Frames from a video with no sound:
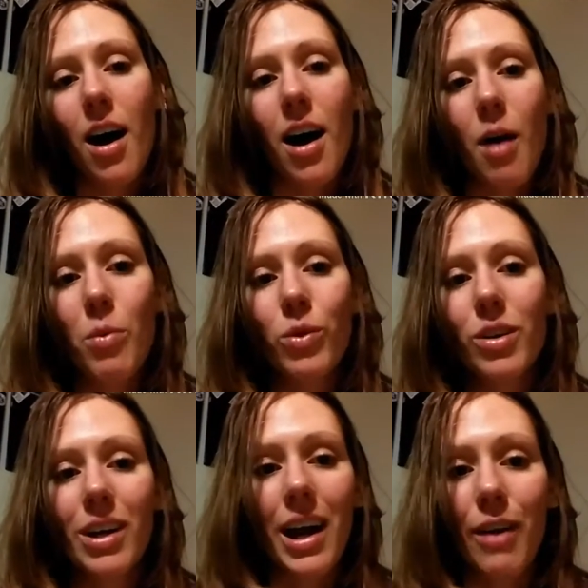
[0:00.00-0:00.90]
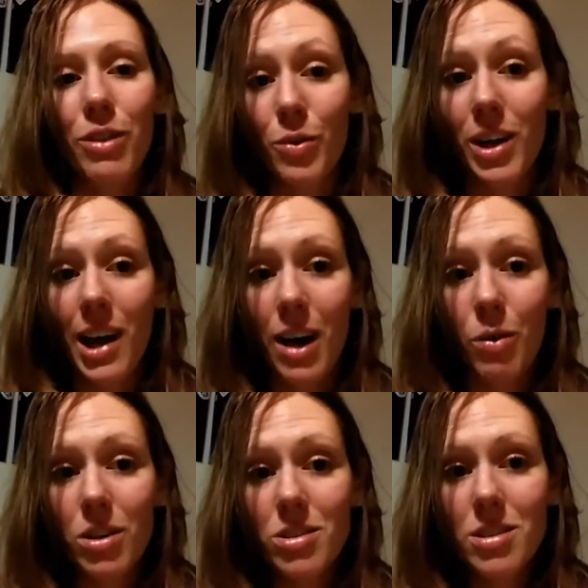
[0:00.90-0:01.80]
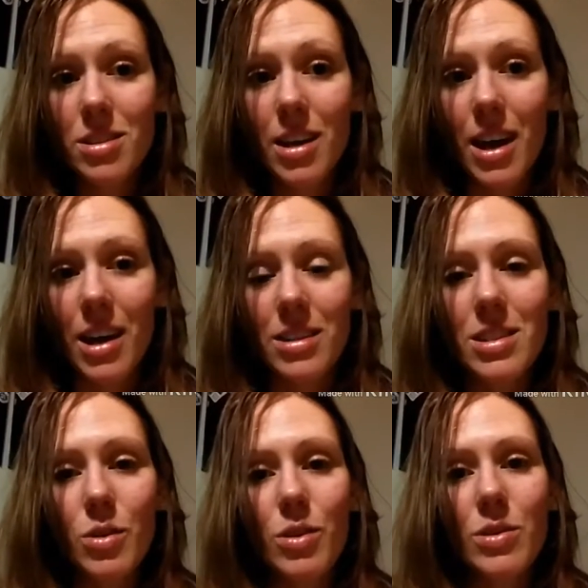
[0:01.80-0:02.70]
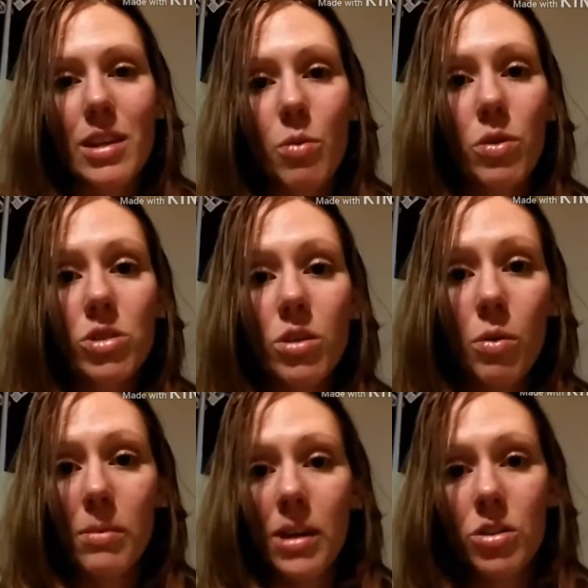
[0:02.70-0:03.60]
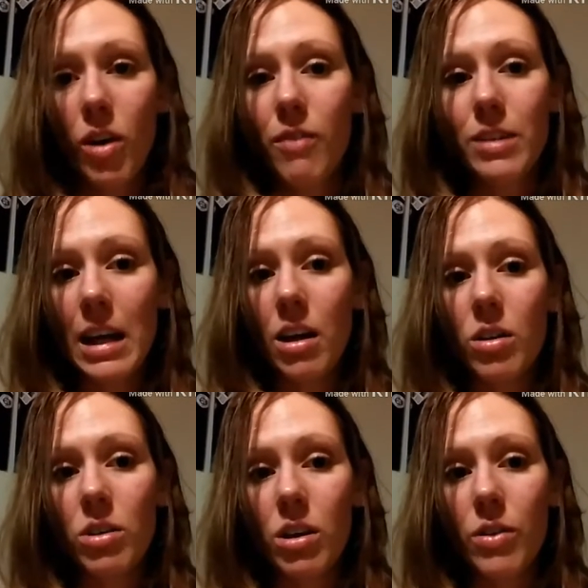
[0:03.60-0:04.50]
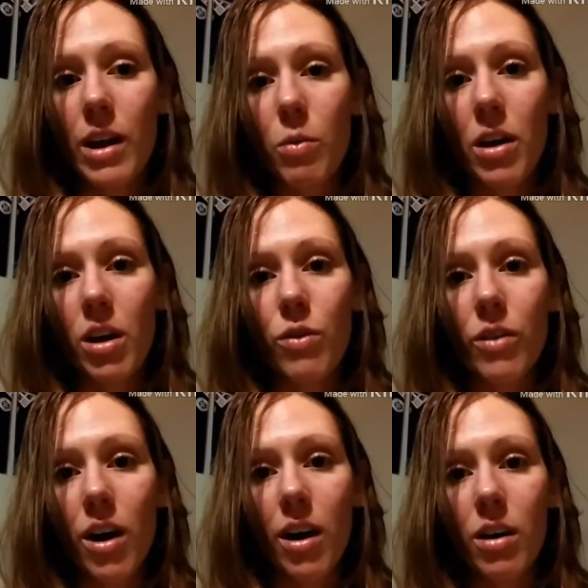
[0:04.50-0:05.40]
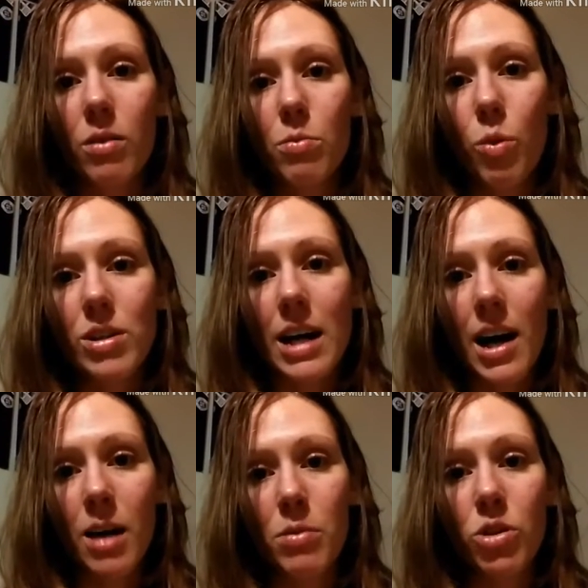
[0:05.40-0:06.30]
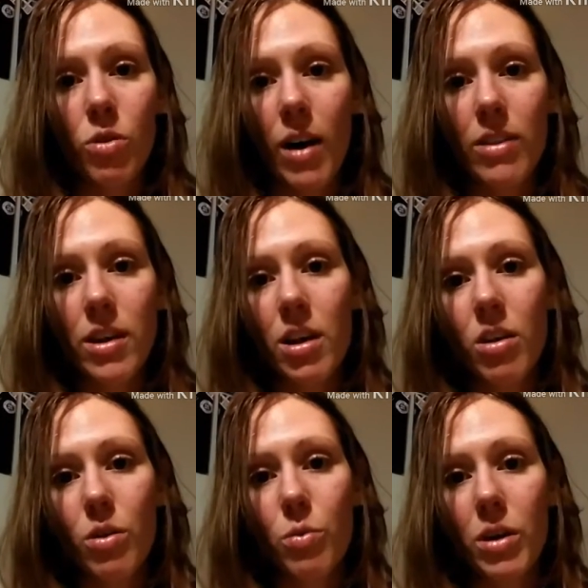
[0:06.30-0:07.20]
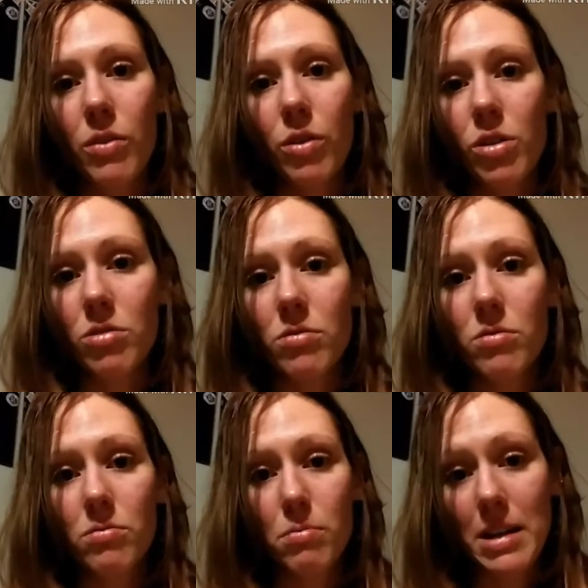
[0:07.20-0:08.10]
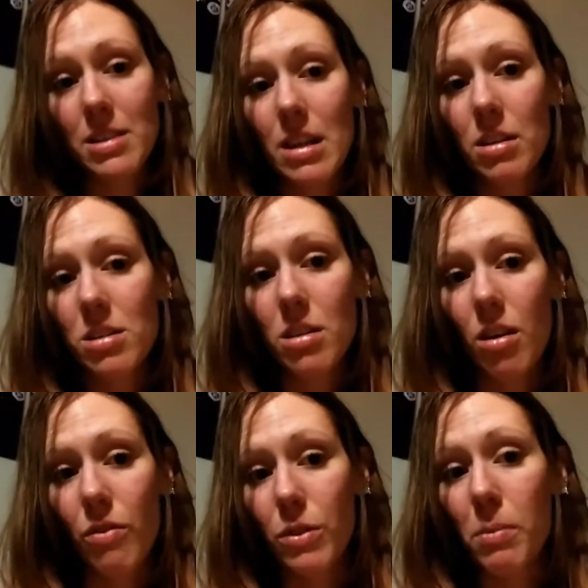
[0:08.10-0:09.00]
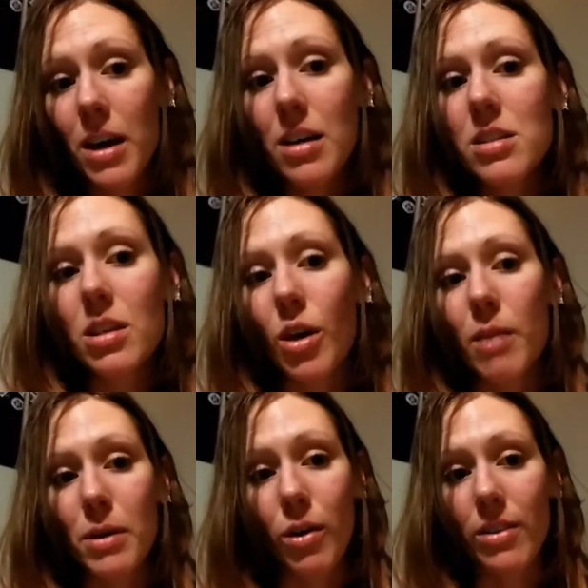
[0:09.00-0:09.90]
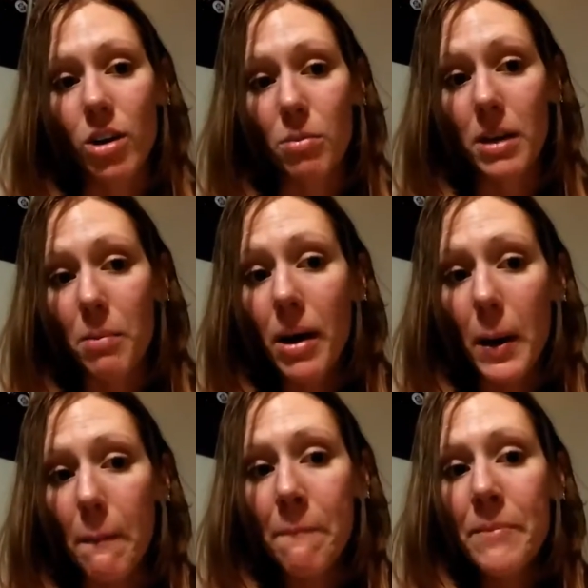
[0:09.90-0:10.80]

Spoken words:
I'm only going to have 3 hours. And so he was like, well, do you want me to drive down? That way you've got more time, and you're right there whenever my son gets off the bus, I'd be right there to pick him up.